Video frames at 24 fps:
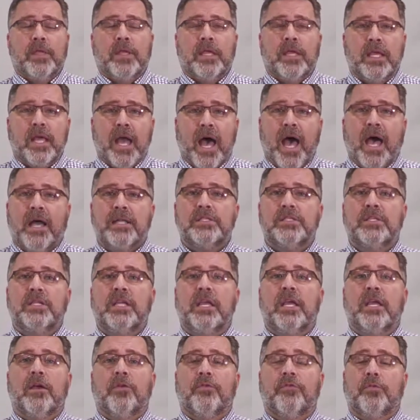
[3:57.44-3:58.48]
God's
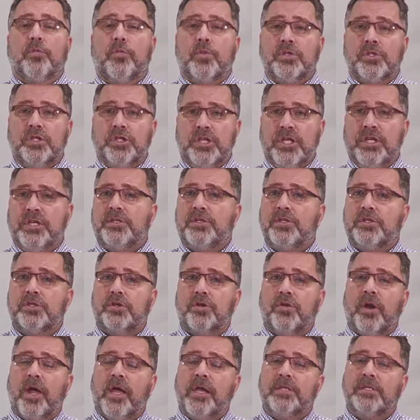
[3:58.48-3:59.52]
gift was Jesus
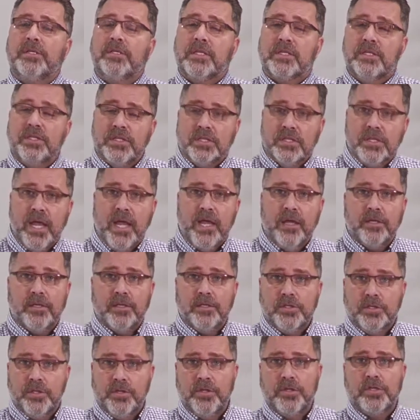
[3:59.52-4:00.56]
Christ
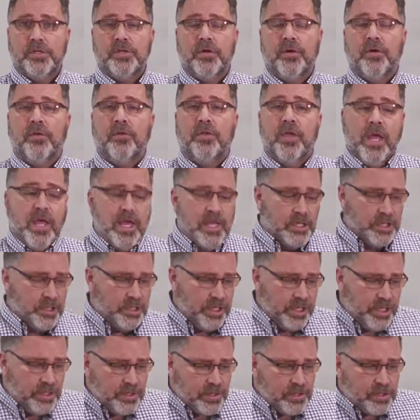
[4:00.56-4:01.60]
sent to this earth.
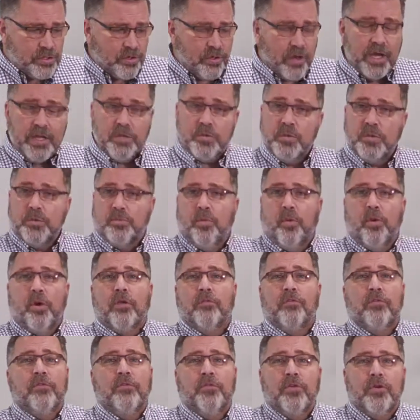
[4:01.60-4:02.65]
Jesus Christ was born
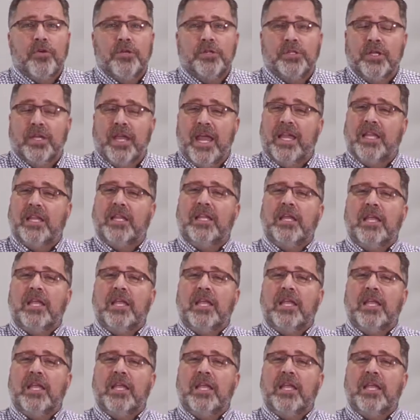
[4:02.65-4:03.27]
of a virgin and